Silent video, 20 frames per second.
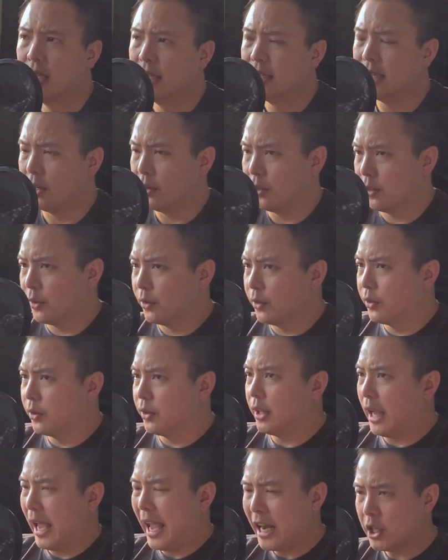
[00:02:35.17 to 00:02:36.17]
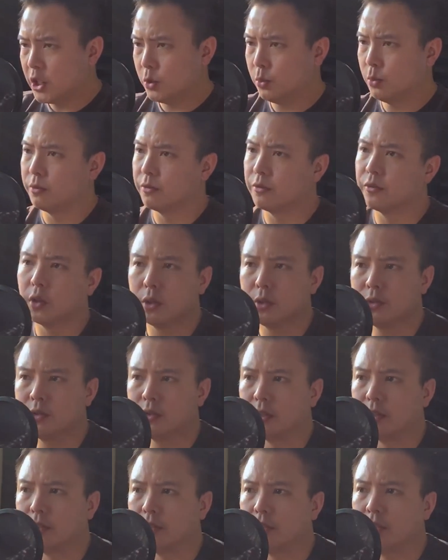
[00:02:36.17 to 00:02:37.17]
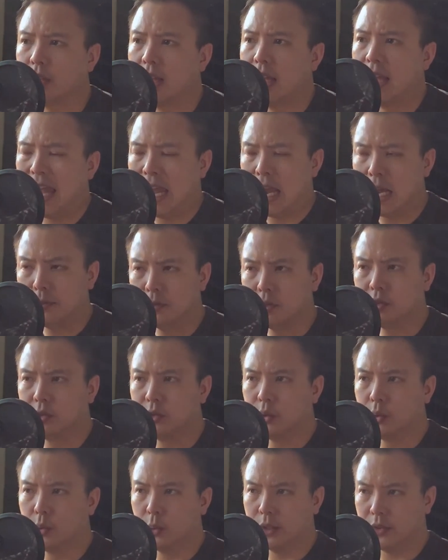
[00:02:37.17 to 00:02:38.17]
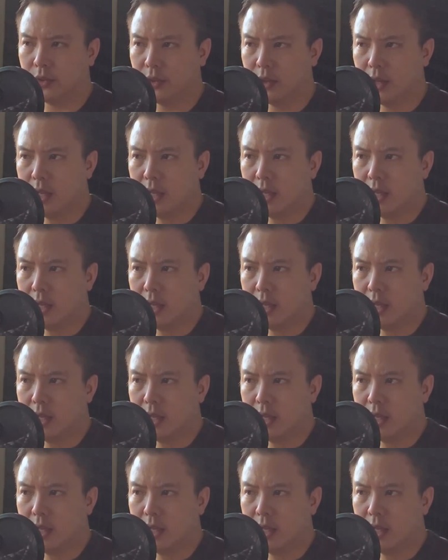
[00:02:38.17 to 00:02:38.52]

Now, the actual verses have to do with